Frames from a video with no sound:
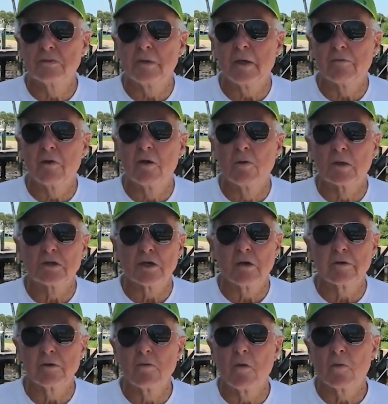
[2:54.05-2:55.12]
We never know
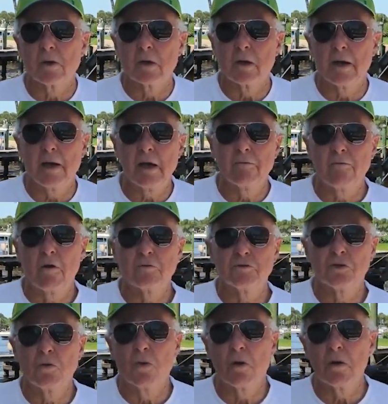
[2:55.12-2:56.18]
exactly what we're going to have
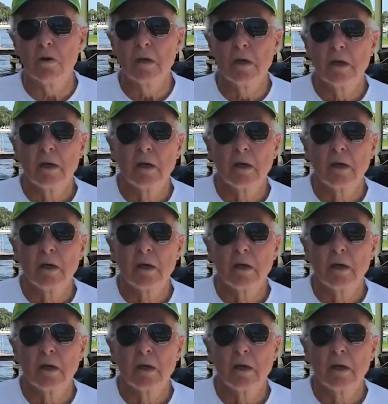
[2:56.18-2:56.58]
offshore,